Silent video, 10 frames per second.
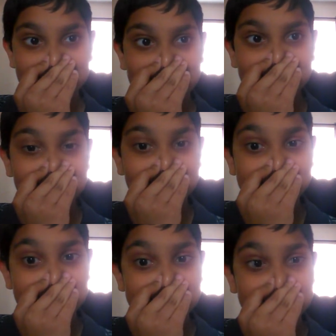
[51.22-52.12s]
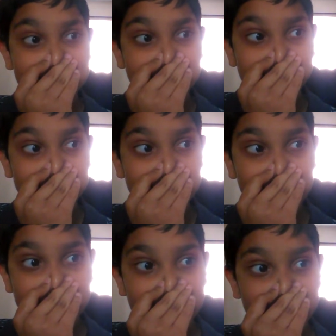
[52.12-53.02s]
Eat the crisps
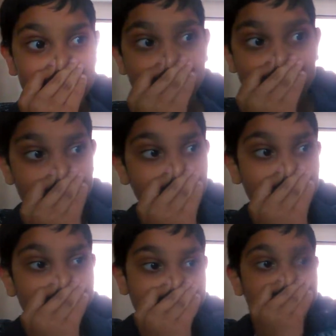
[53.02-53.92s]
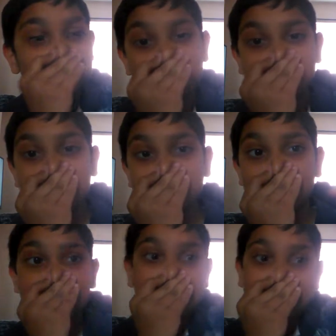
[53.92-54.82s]
already. Put them
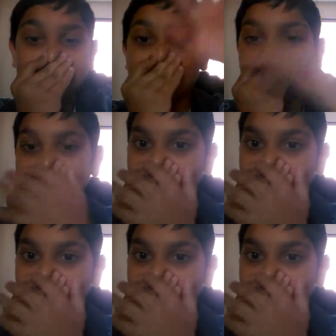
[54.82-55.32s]
away.